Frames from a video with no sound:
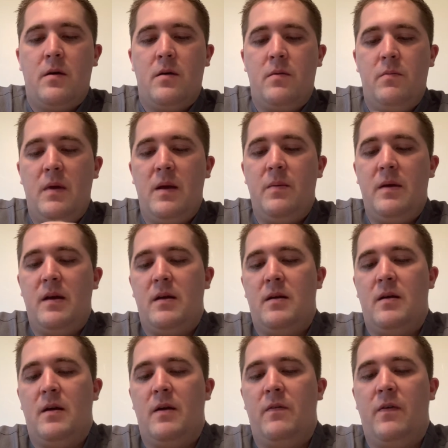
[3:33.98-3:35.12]
Maybe
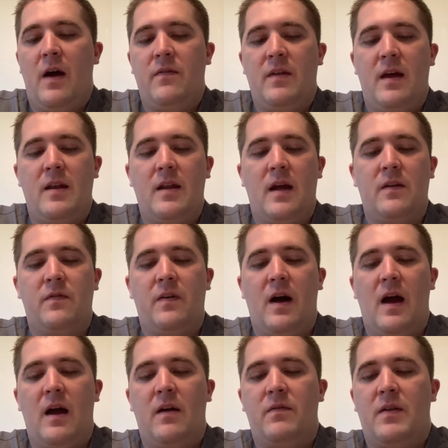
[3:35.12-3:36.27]
if I have the
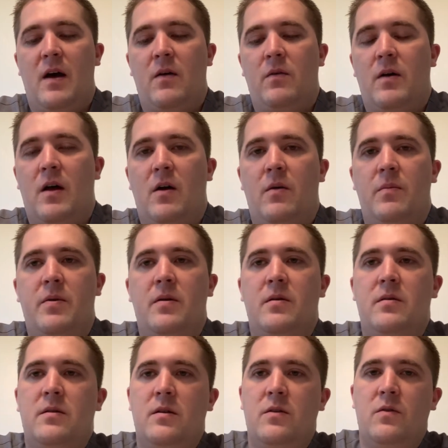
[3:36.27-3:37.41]
N95, that will help
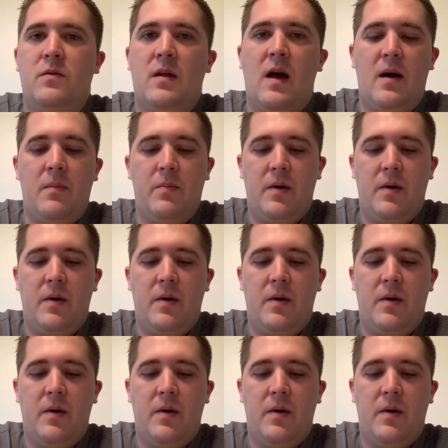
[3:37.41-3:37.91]
to do that.